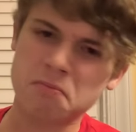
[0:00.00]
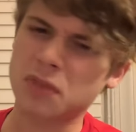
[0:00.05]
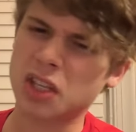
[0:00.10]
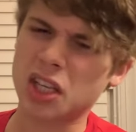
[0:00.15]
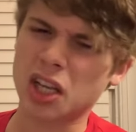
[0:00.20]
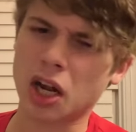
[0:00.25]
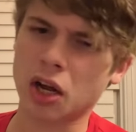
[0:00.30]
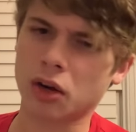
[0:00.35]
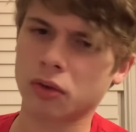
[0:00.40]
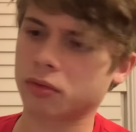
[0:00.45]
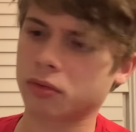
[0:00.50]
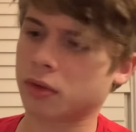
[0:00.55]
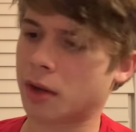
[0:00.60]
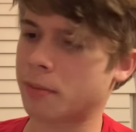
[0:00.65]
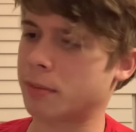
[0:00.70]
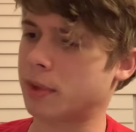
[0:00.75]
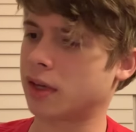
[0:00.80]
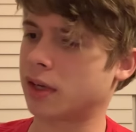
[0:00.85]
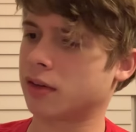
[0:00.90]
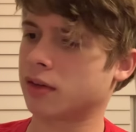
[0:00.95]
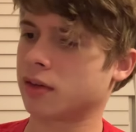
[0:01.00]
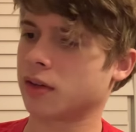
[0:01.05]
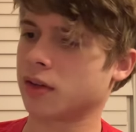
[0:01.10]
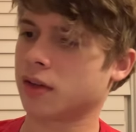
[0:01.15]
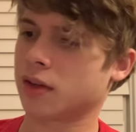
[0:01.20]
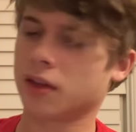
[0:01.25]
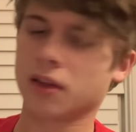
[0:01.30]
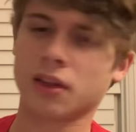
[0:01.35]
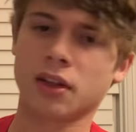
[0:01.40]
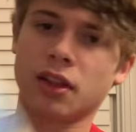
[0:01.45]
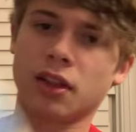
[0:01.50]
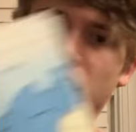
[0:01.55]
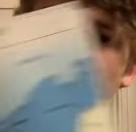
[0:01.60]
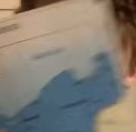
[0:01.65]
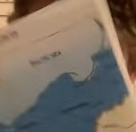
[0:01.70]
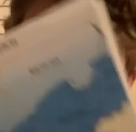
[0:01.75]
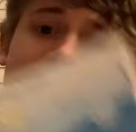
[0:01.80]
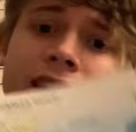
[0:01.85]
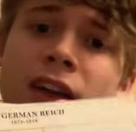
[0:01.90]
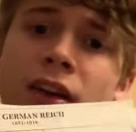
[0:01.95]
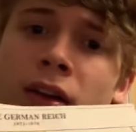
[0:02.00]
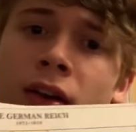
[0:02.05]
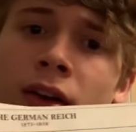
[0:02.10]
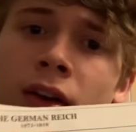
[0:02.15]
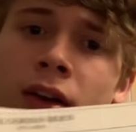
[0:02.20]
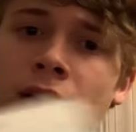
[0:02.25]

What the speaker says: you know, I mean, they're here.